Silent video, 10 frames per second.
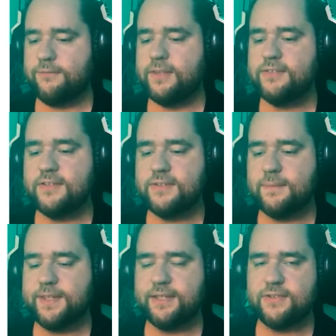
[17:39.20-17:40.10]
this is
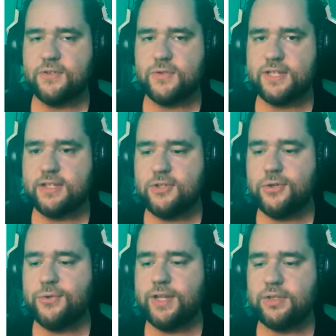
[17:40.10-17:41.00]
something that's interesting to
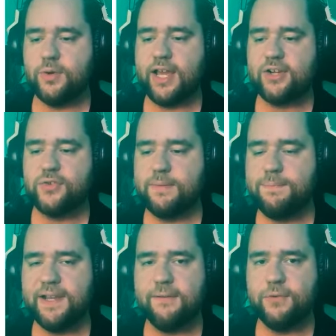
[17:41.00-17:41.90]
you and you want to actually
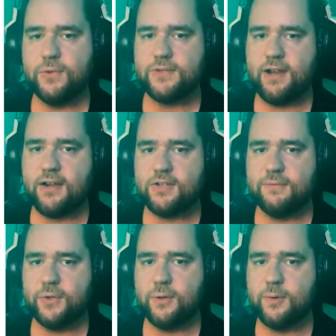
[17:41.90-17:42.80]
pick a few stocks
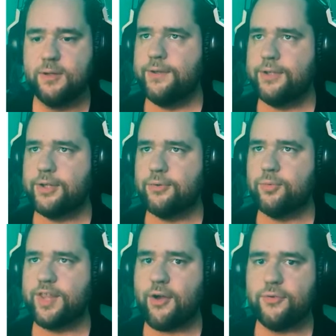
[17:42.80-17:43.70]
of your own,
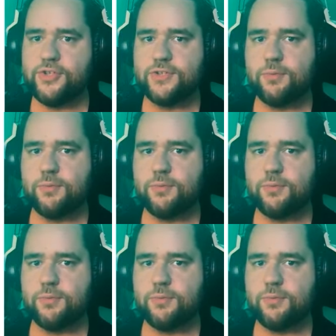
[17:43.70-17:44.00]
without just